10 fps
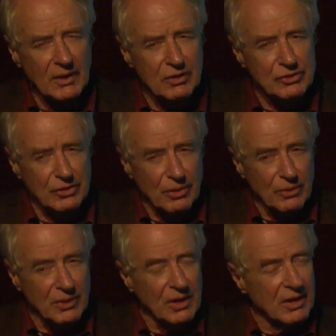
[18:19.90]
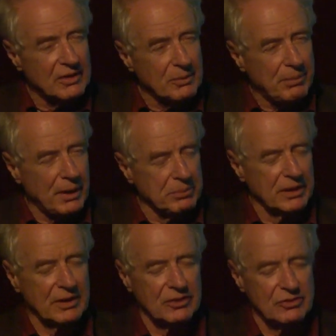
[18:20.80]
So the
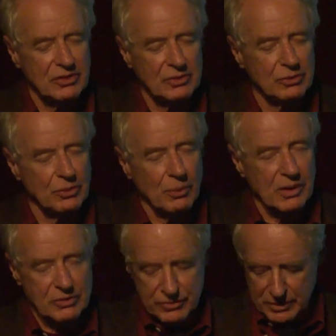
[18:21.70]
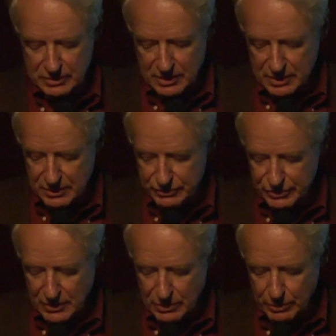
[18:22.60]
public continued to watch their lives
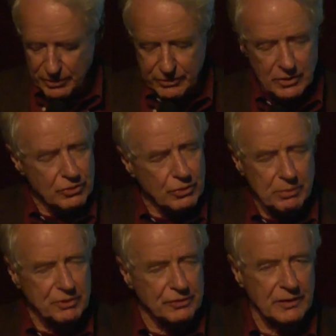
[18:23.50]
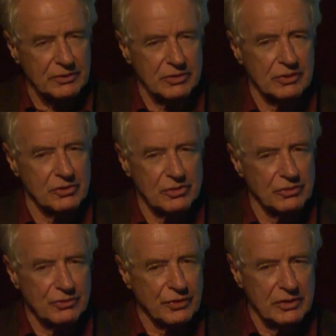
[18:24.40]
with enormous fascination
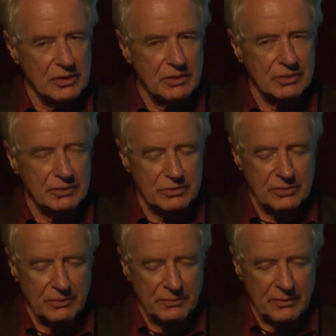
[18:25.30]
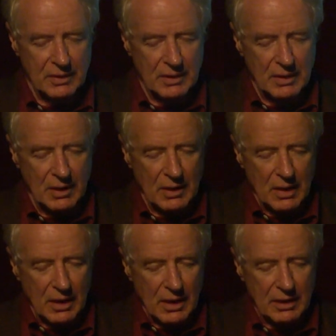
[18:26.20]
for years.
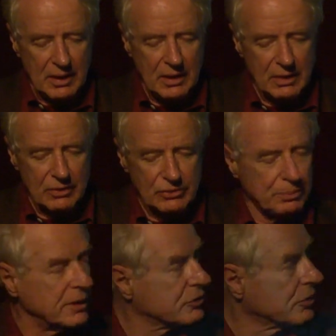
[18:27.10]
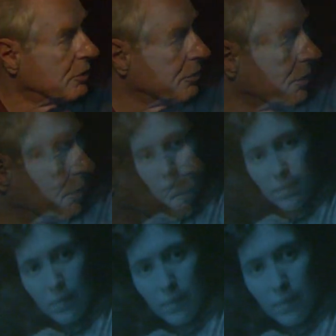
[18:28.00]
Here's a picture of
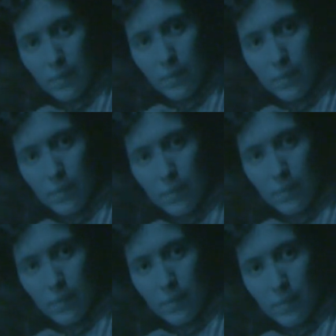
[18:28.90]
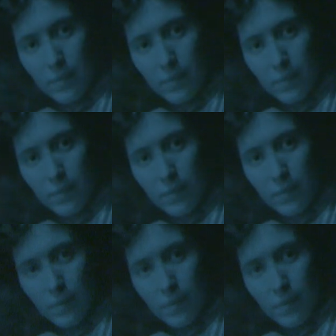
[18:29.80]
Rose taken the year after they
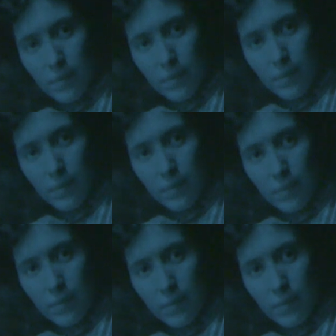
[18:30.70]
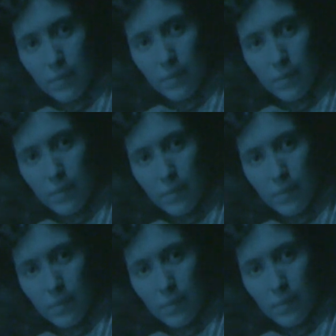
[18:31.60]
married. However,
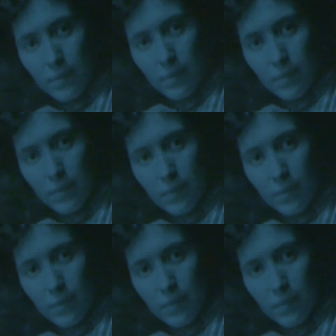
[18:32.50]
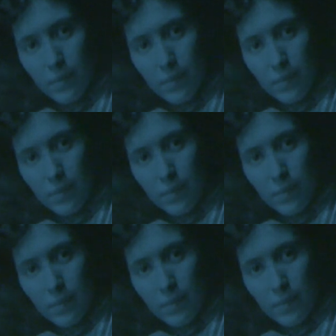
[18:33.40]
their lives did not fit the
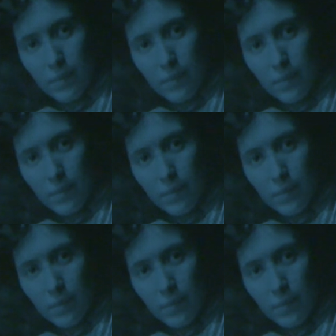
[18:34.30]
Cinderella script,